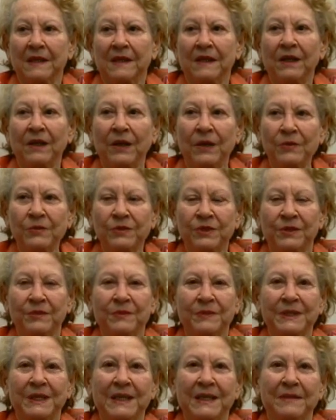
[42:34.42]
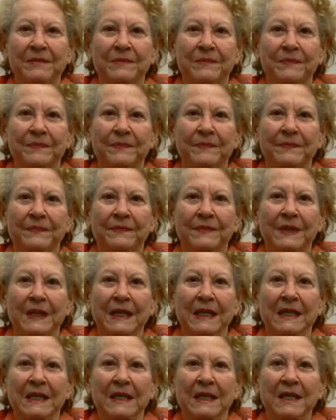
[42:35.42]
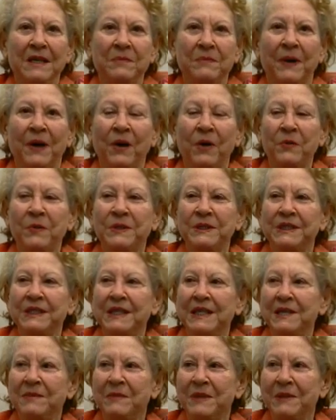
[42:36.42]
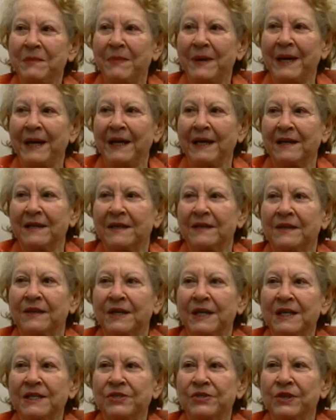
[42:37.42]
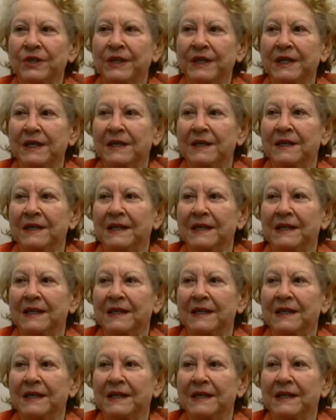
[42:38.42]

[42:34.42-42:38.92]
A lonesome time. And Paul would send me back occasionally